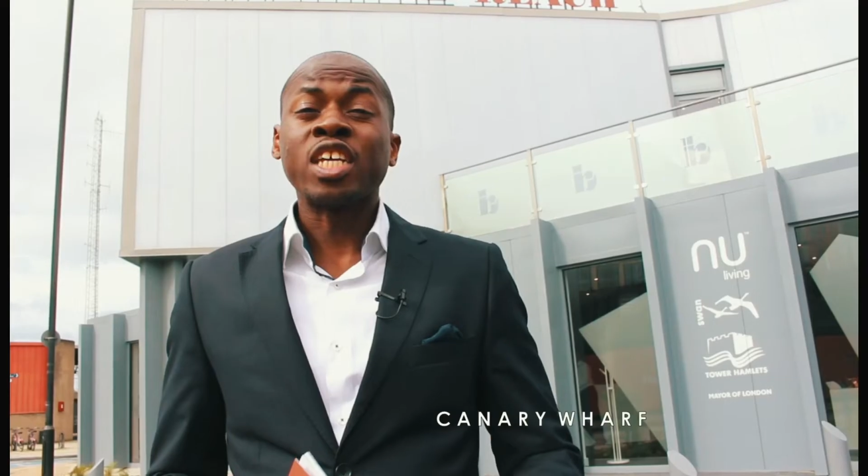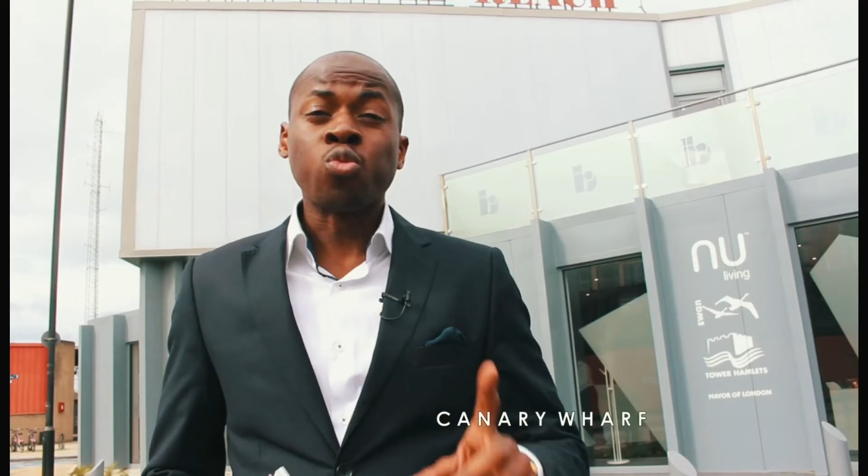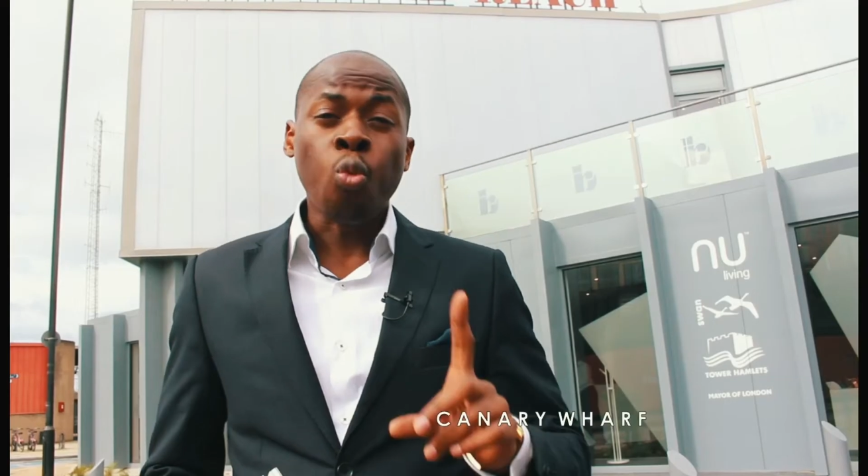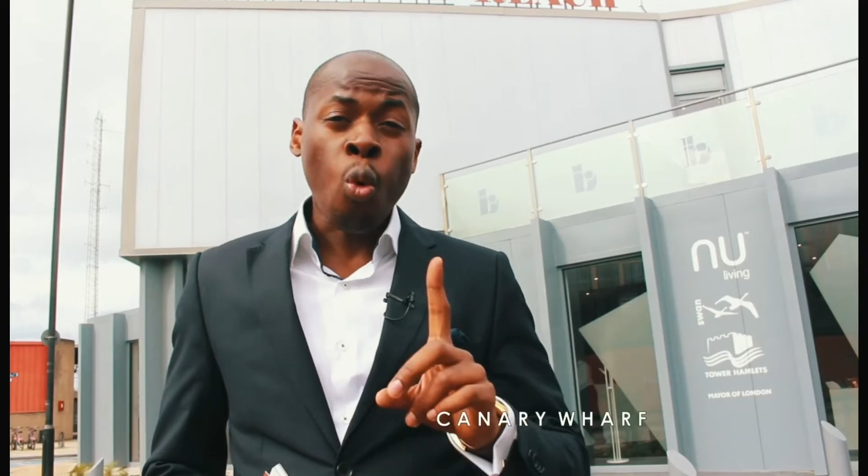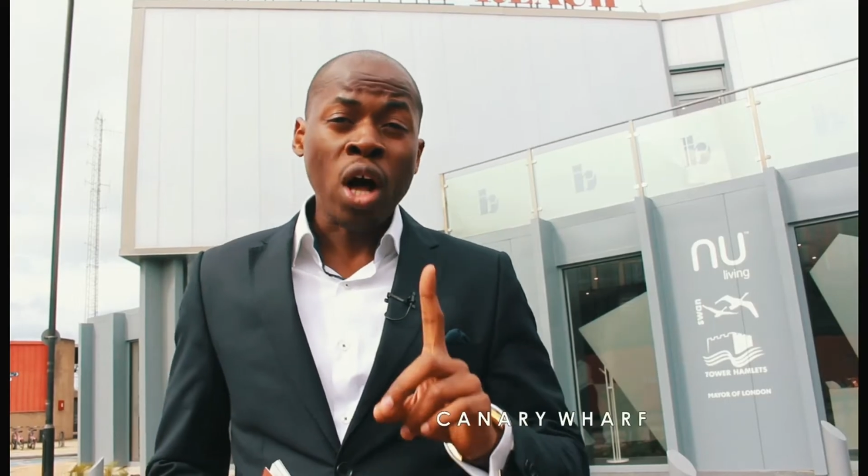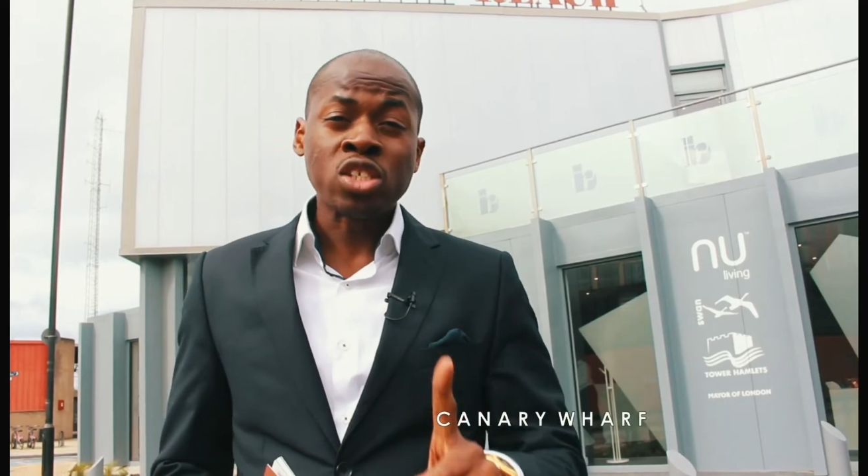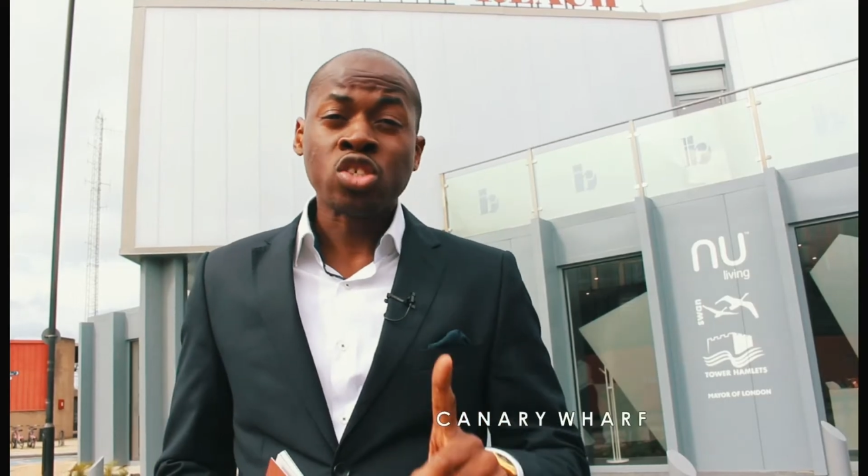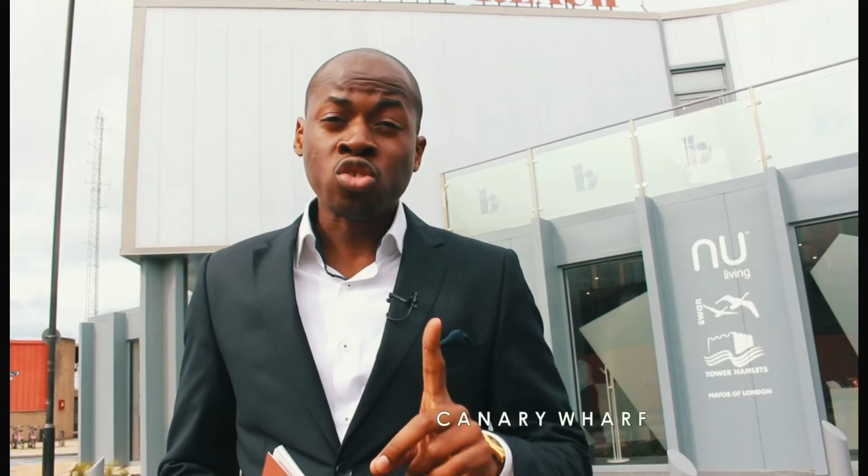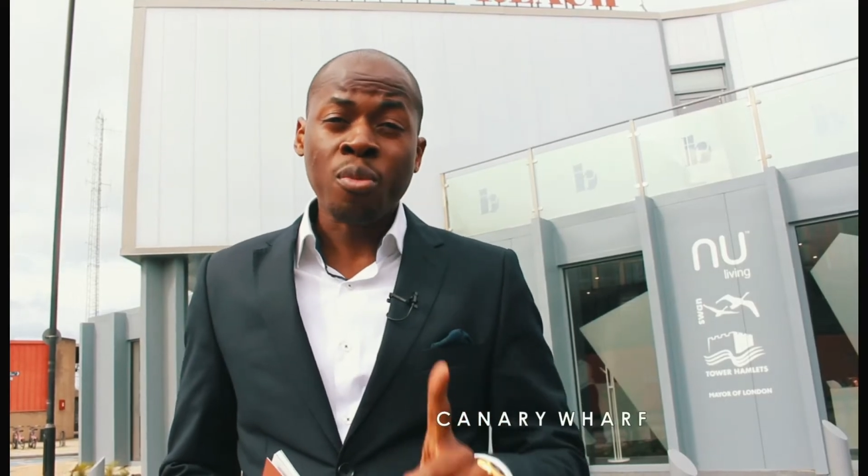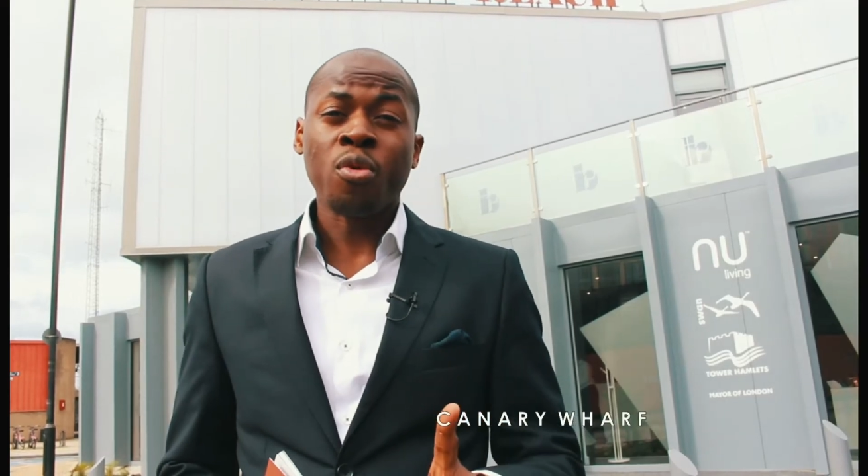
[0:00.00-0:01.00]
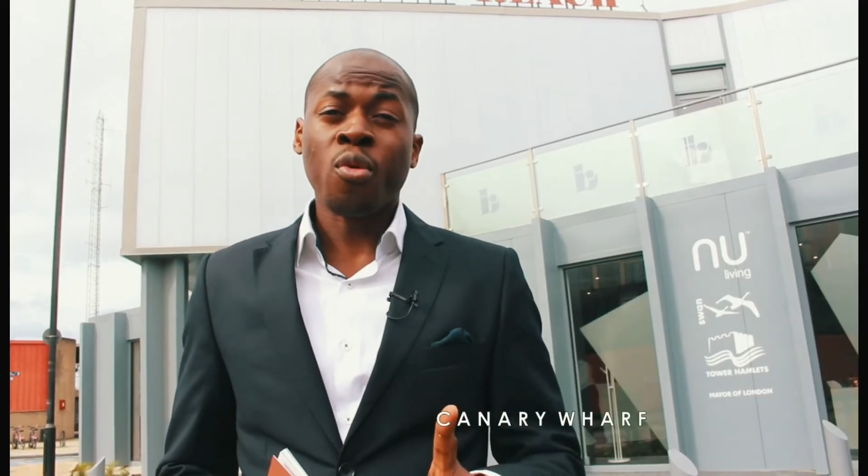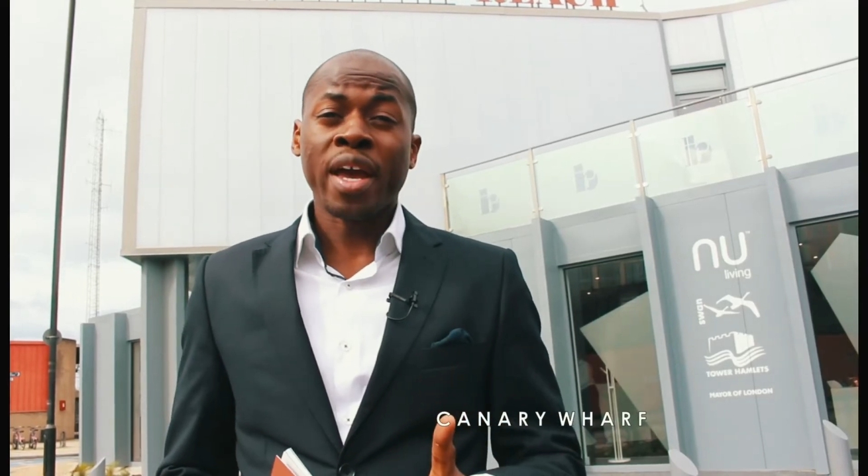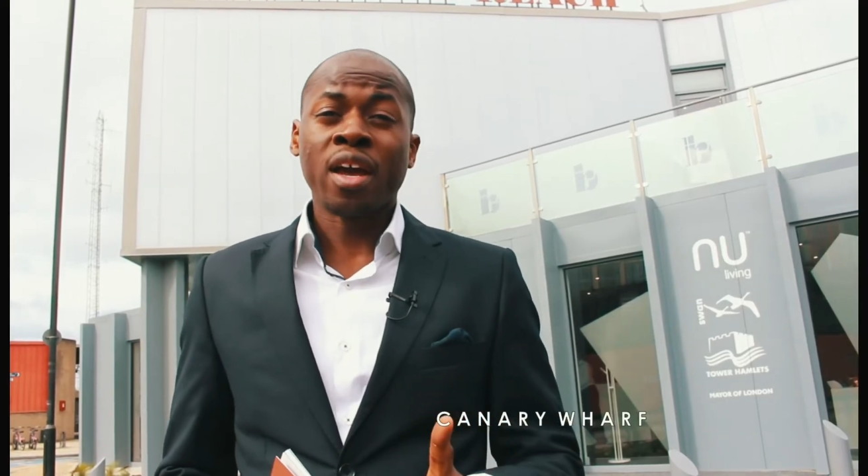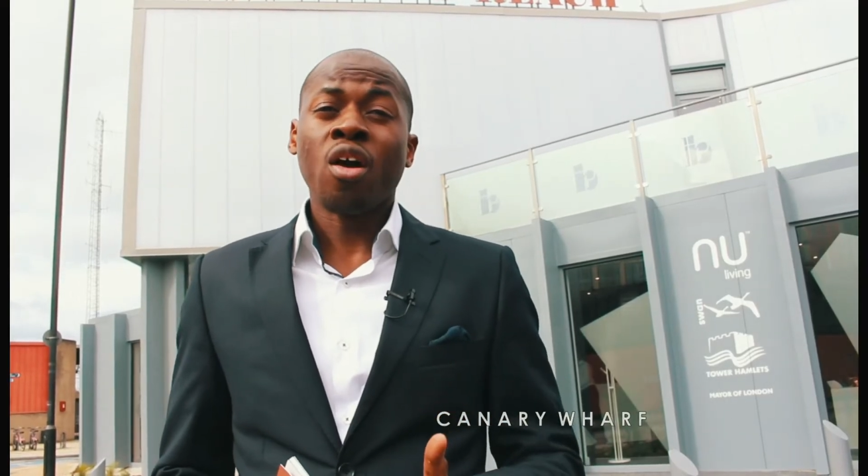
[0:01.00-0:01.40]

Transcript: one stop away